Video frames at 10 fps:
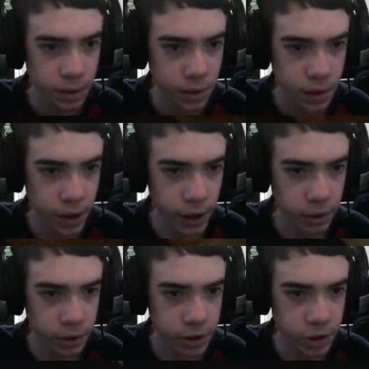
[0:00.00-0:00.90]
Okay,
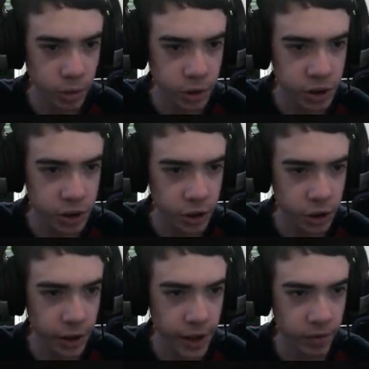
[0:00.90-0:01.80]
there's so much
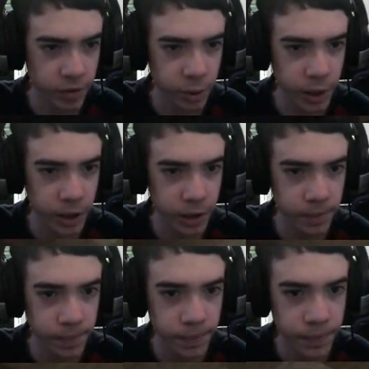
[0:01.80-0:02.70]
dirt everywhere.
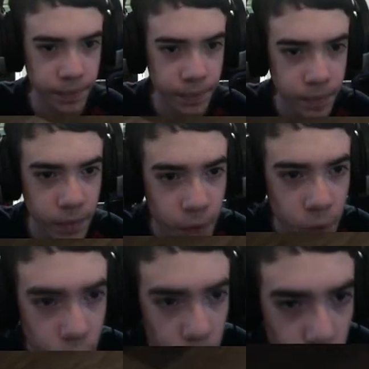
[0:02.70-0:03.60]

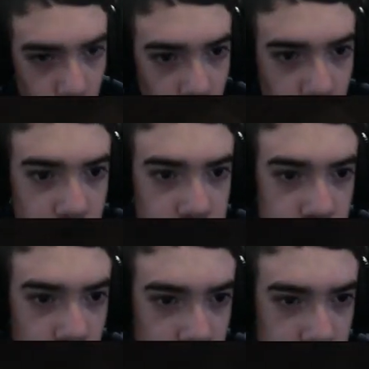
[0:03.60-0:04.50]
Ooh, that's a
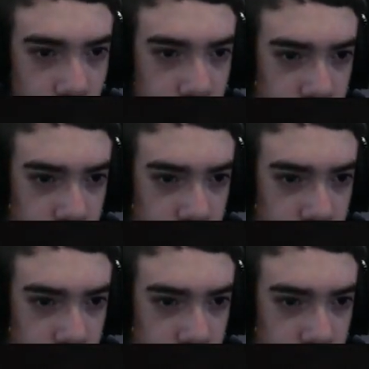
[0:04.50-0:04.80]
long drop.